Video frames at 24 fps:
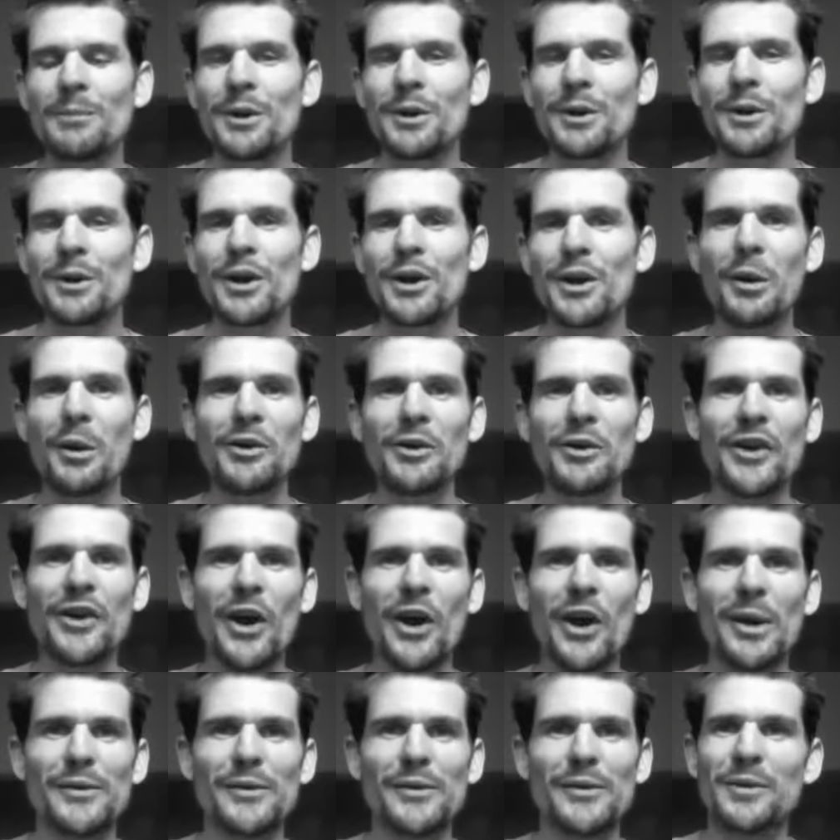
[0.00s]
But no one's
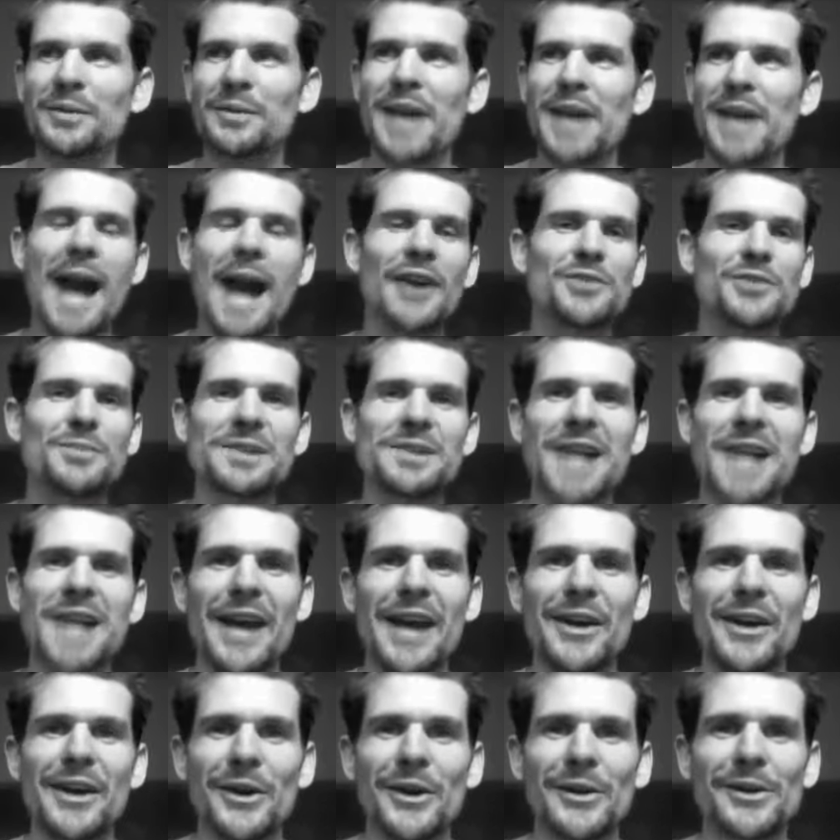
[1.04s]
going from couch
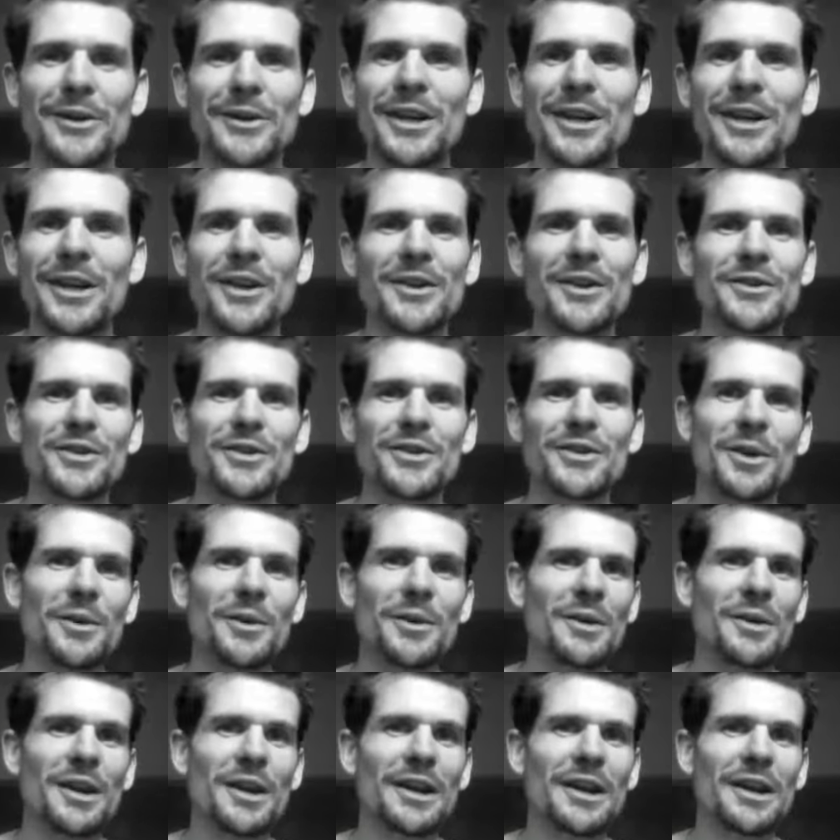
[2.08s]
potato
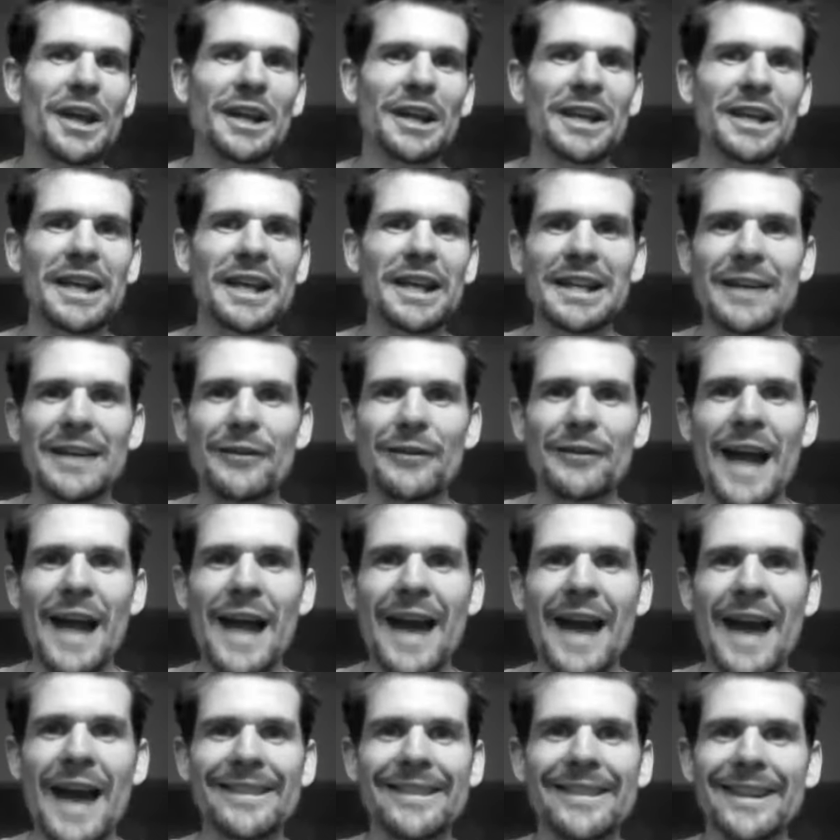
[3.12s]
to elite level
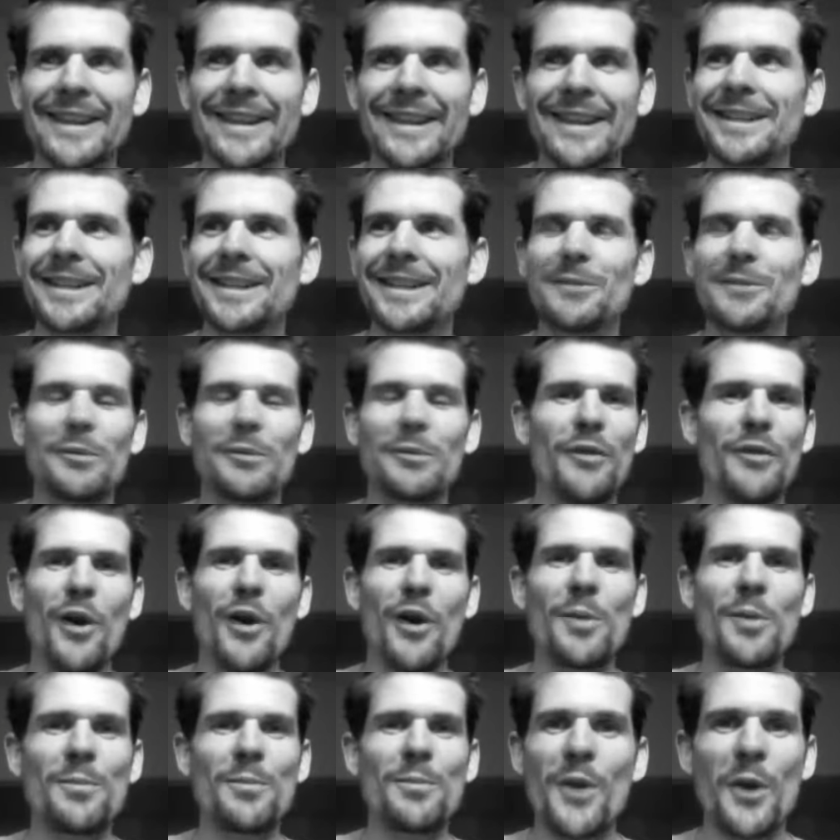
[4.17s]
athlete with
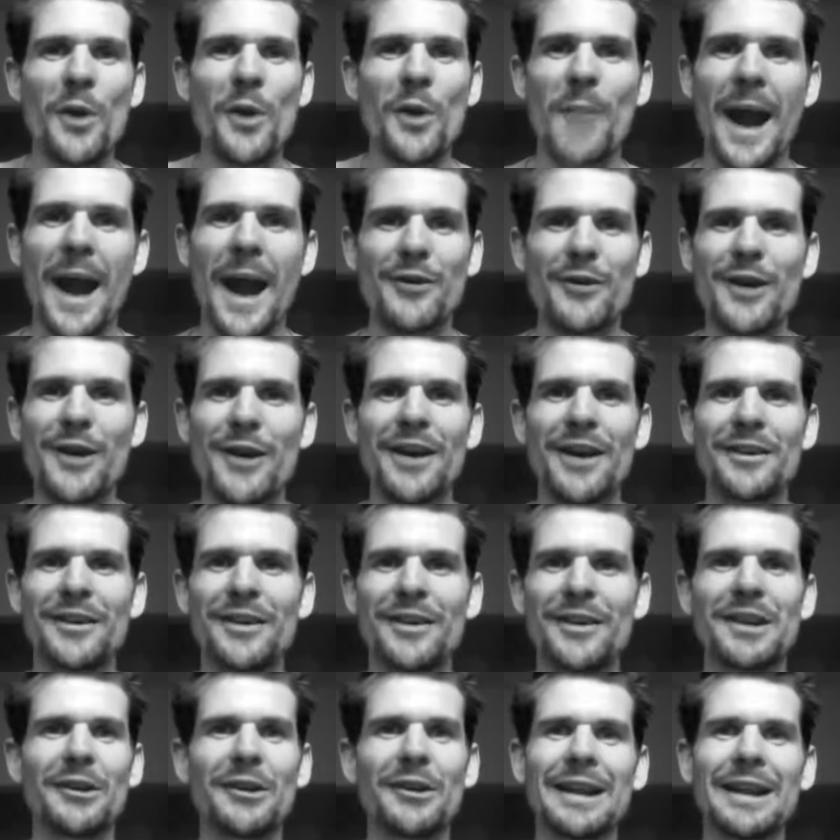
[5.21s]
no no background
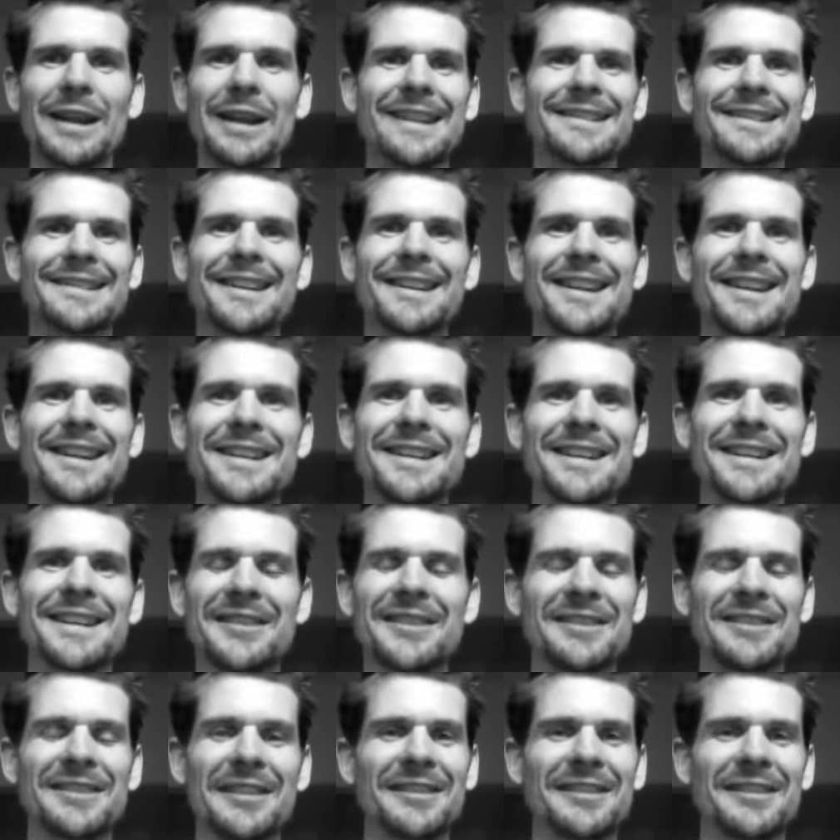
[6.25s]
in like less than a year.